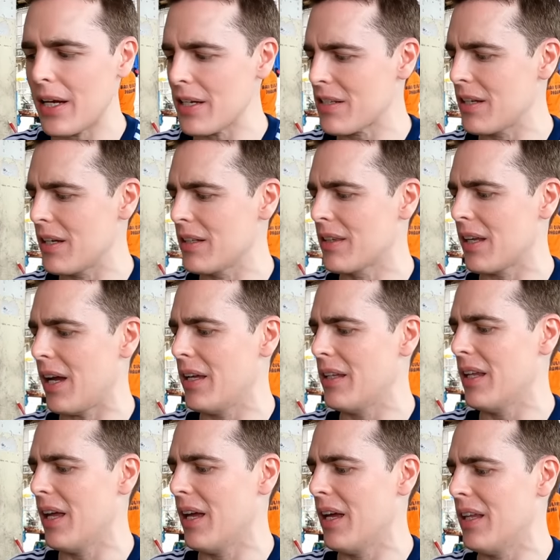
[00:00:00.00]
acid,
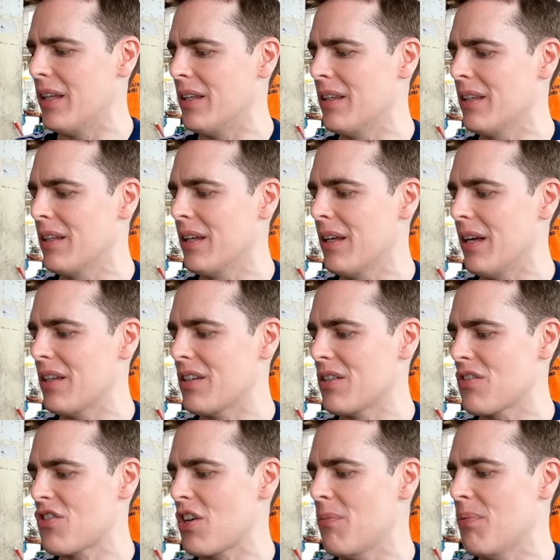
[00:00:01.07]
and
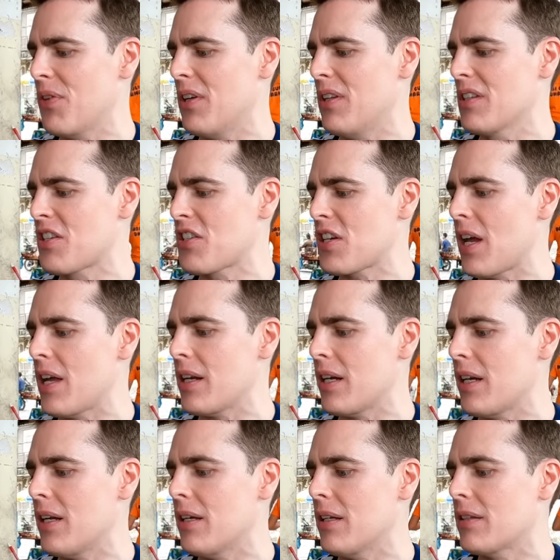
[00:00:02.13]
then something
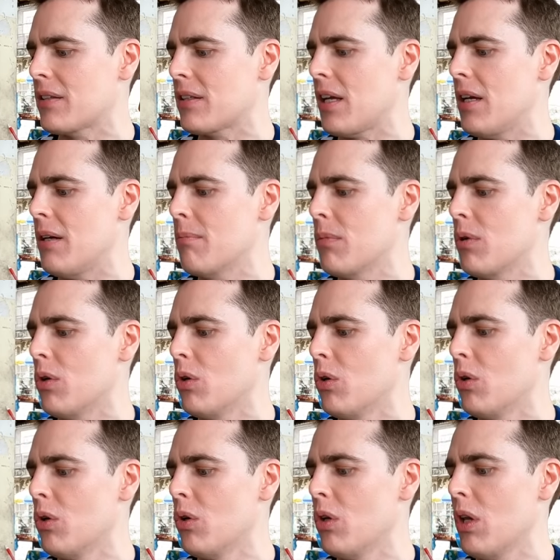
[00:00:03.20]
sari
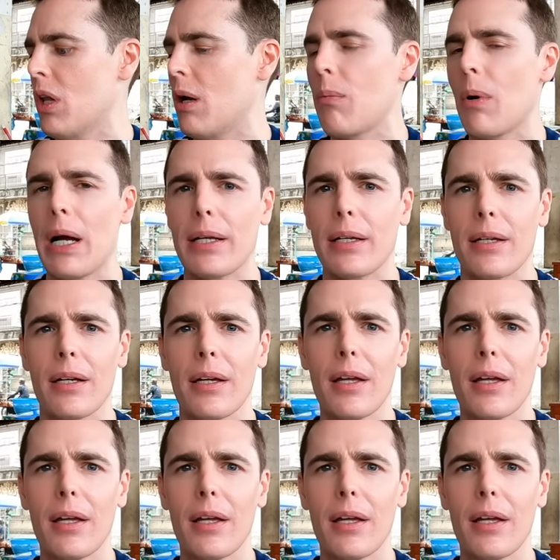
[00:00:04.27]
temul awak.